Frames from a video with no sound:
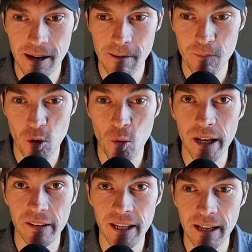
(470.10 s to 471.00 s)

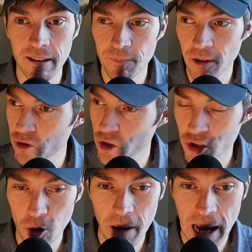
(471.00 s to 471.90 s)
quickly. They're just
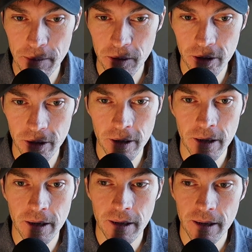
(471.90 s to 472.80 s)
so popular.
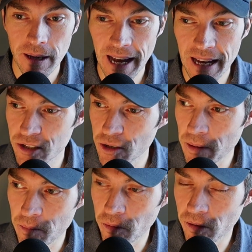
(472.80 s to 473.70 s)
I had some
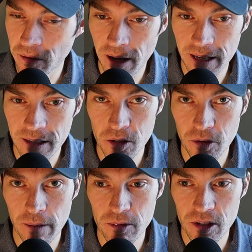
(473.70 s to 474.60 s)
people on
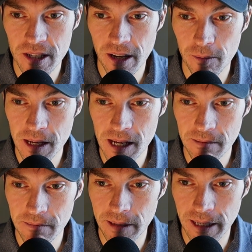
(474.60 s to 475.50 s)
Instagram just tell me,
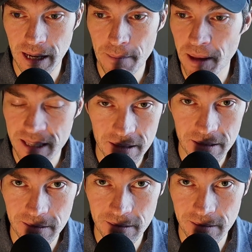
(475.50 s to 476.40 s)
like, I'm not
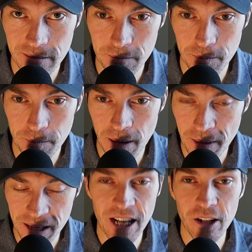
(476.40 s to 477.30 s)

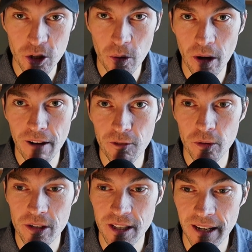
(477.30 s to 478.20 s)
telling you a golf
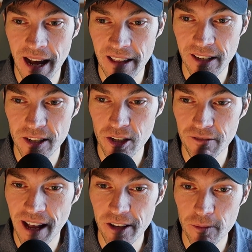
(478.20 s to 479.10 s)
course that I think is a
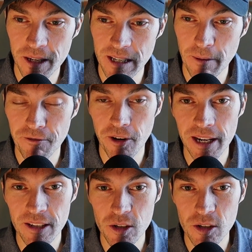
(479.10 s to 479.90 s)
good value because I'm afraid it's